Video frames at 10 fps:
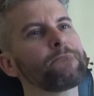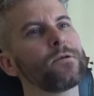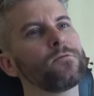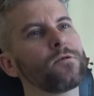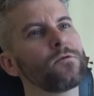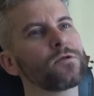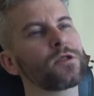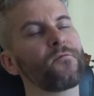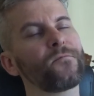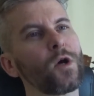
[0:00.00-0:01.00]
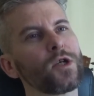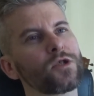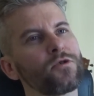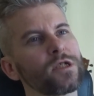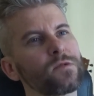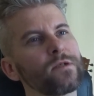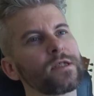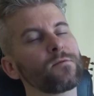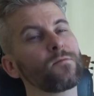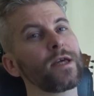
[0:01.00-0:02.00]
It was the first
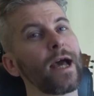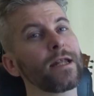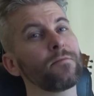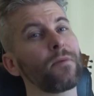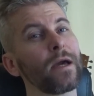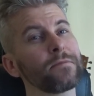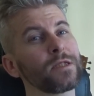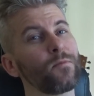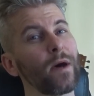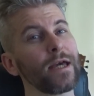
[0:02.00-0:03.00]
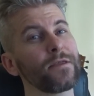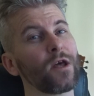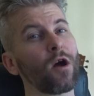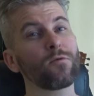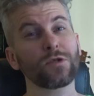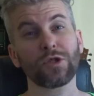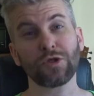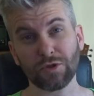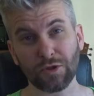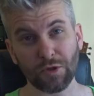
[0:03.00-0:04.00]
Christmas we had in Bateman's Bay that I was a
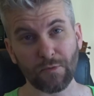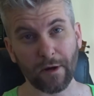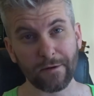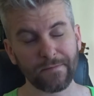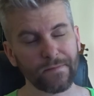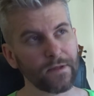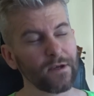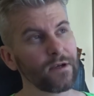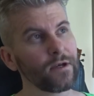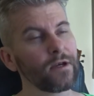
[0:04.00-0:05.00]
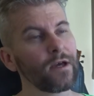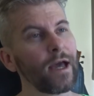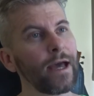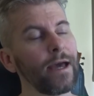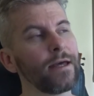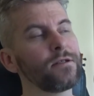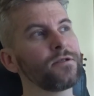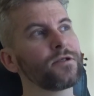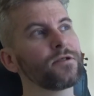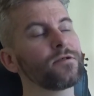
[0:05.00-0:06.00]
YouTuber.
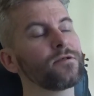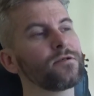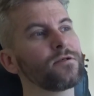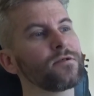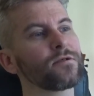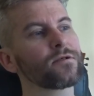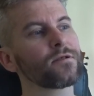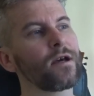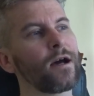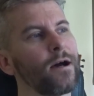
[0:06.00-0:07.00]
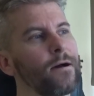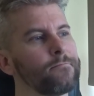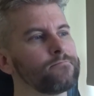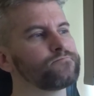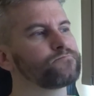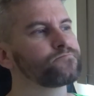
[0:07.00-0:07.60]
And, I'm not